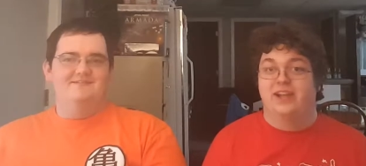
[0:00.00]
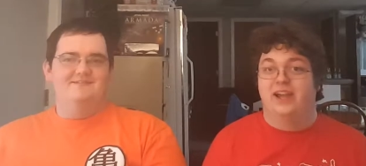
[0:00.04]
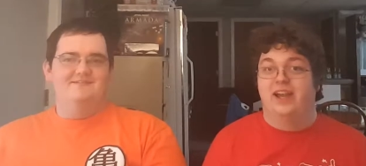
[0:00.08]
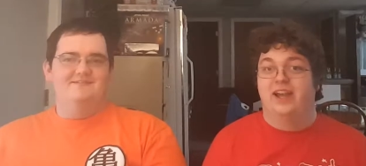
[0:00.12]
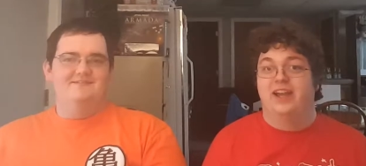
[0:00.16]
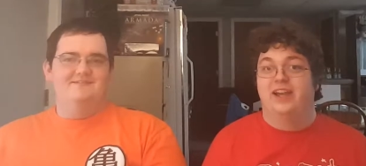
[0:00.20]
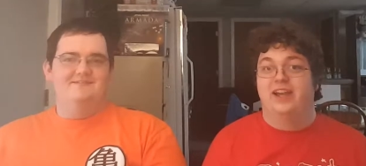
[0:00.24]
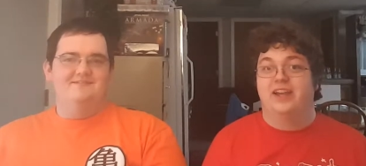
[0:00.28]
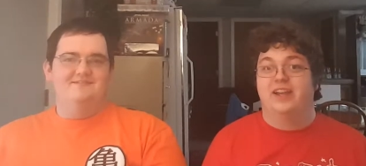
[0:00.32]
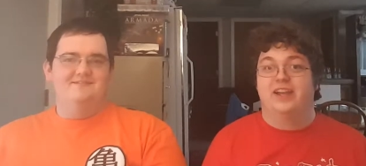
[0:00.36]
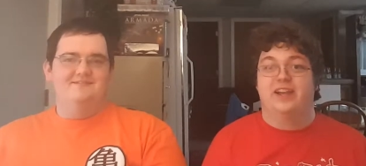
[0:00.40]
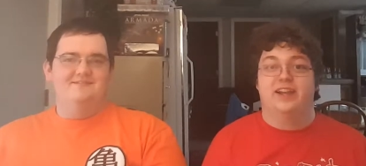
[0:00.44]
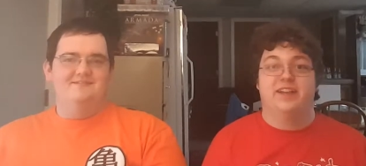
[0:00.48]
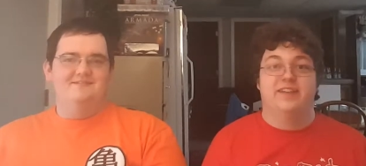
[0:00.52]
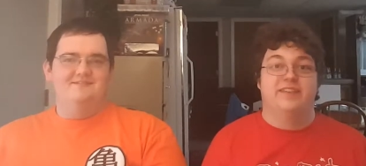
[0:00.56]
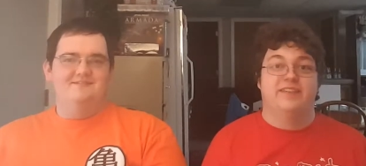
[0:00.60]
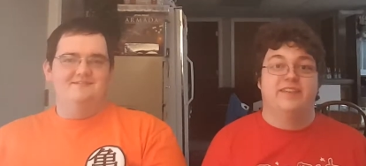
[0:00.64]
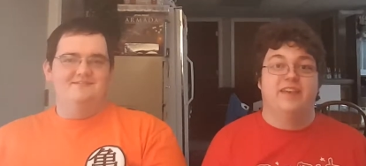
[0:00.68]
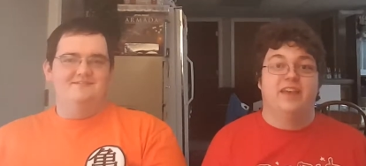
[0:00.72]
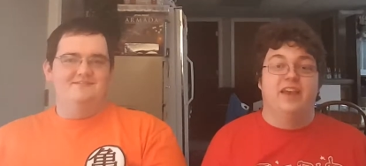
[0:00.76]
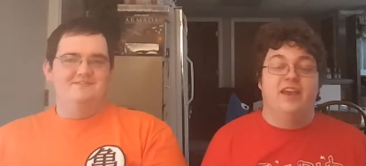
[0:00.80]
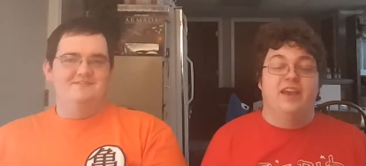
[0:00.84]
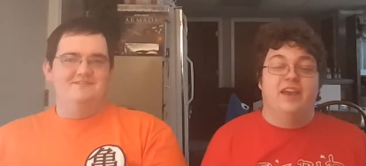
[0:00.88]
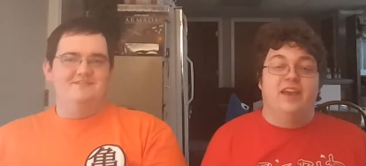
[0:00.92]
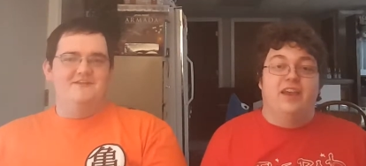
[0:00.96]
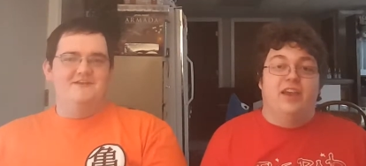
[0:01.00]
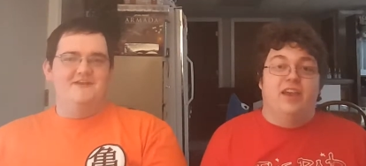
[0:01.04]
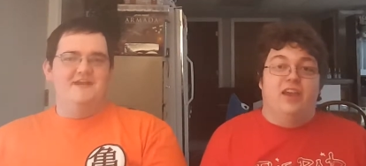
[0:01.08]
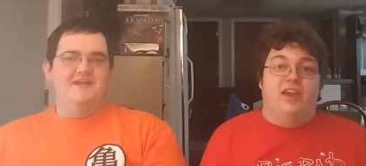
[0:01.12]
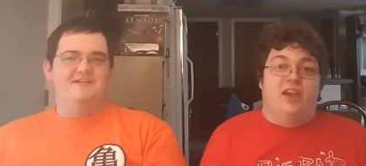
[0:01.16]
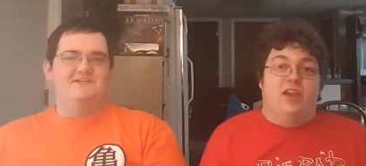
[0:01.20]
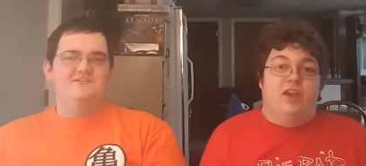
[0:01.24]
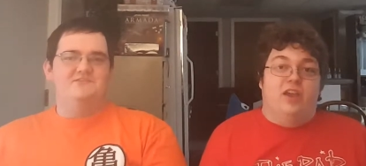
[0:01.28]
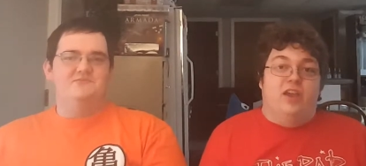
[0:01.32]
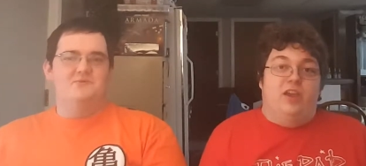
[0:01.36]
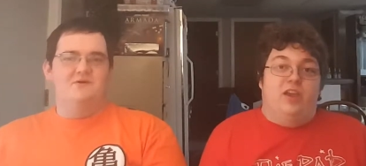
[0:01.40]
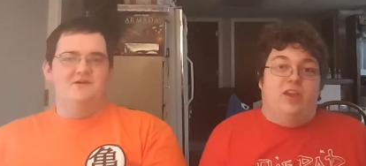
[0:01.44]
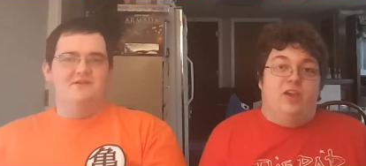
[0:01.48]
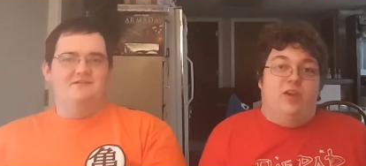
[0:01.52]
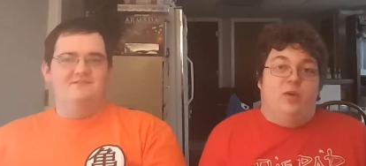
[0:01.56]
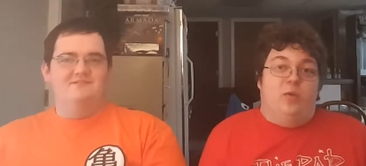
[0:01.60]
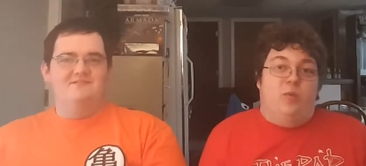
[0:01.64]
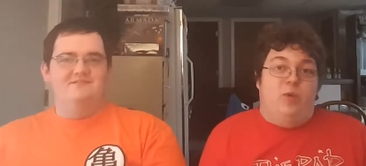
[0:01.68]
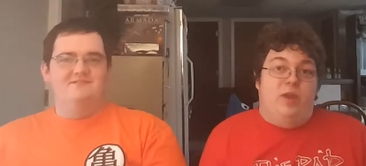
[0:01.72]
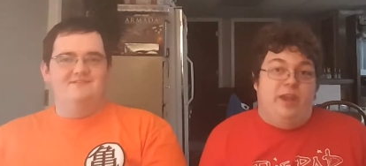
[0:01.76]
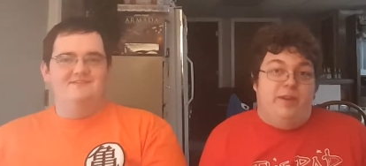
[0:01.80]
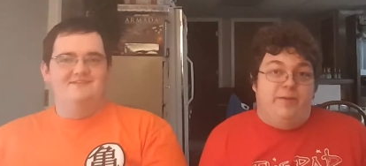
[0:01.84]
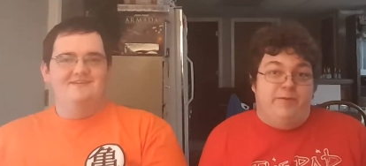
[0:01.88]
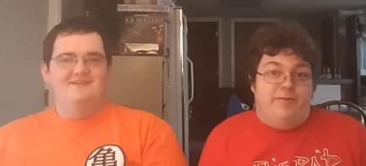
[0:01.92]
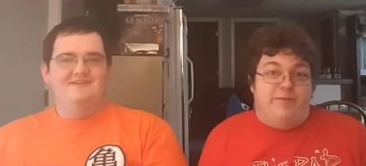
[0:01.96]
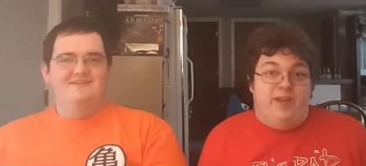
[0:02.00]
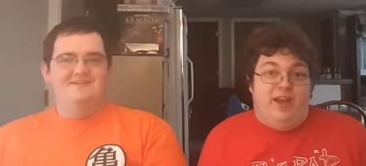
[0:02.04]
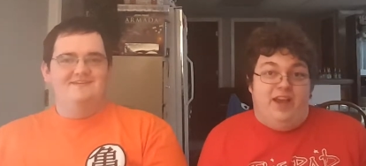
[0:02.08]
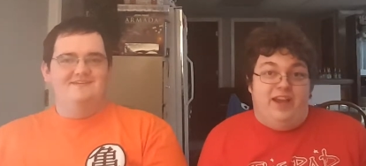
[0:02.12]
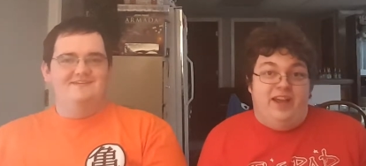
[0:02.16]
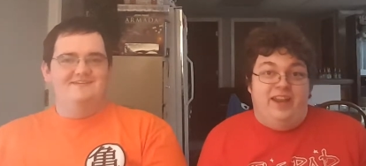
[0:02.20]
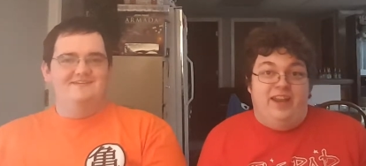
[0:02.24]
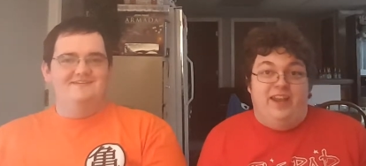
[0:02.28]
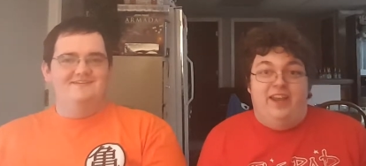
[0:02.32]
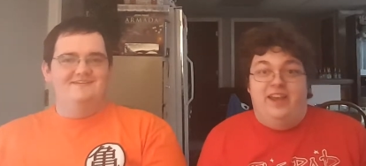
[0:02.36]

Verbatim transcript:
Speaker 1: because uh, the next one we've done.